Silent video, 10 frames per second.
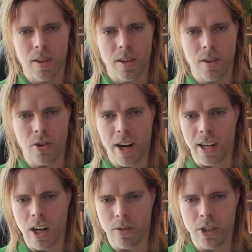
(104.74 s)

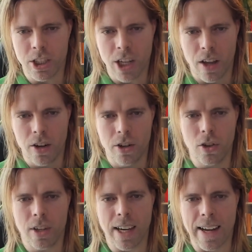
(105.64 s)
directly after each other,
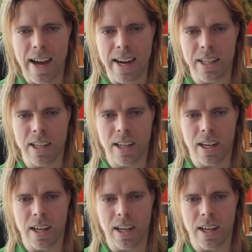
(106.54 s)
you can add